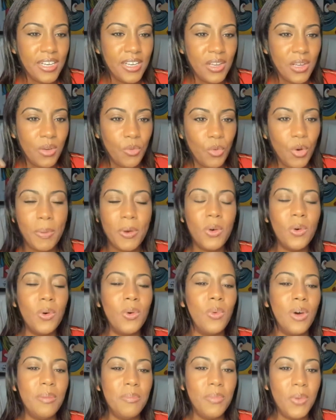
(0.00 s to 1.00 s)
We'll
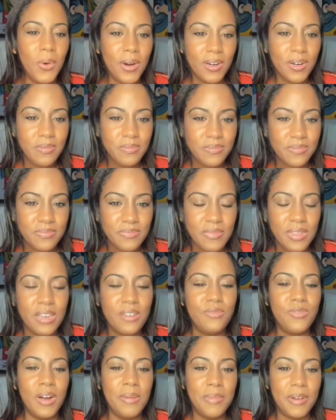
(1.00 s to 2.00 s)
pull one more
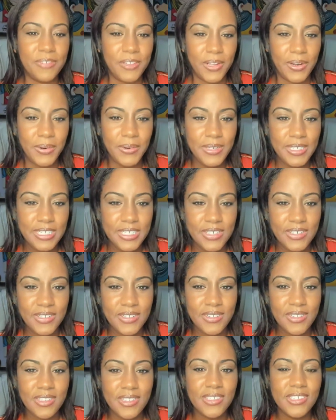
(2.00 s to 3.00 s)
from Buffalo.
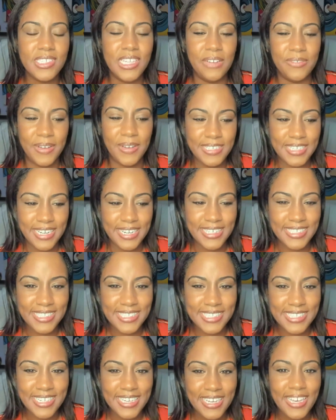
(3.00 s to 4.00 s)
Stefon
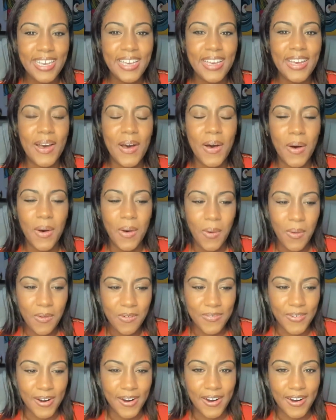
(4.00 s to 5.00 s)
Diggs,
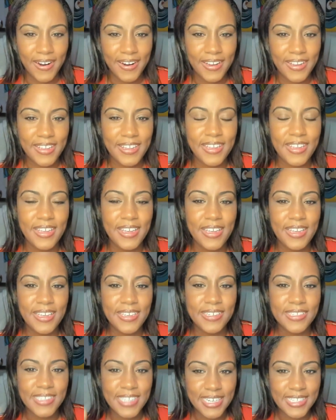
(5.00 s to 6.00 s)
over
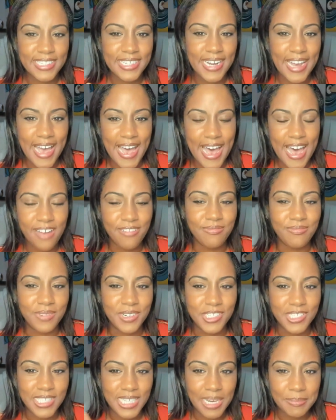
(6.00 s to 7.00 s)
6.5
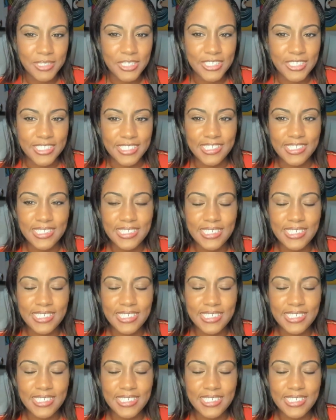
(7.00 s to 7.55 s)
receptions.